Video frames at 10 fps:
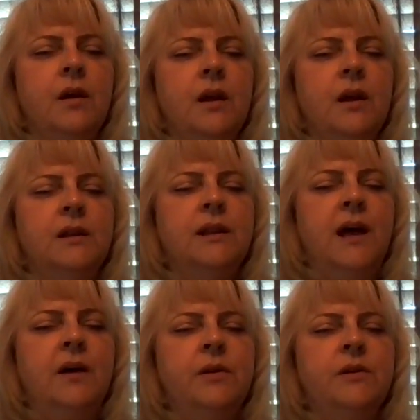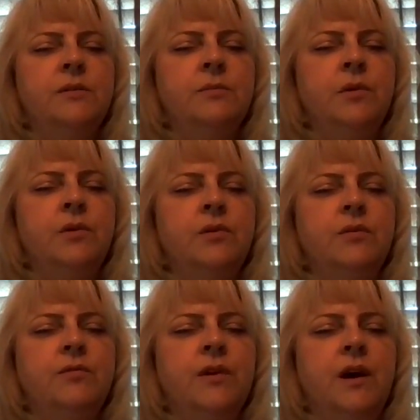And allow it to
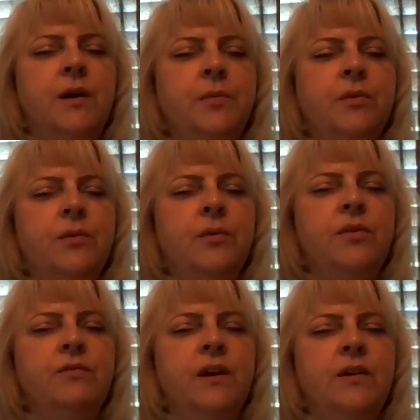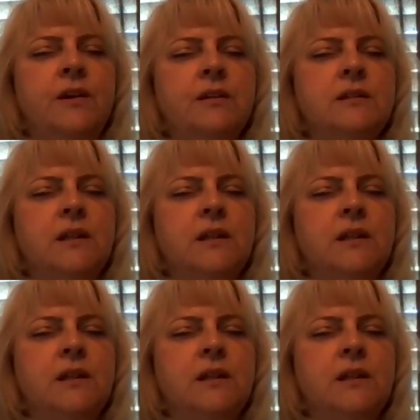move up through the various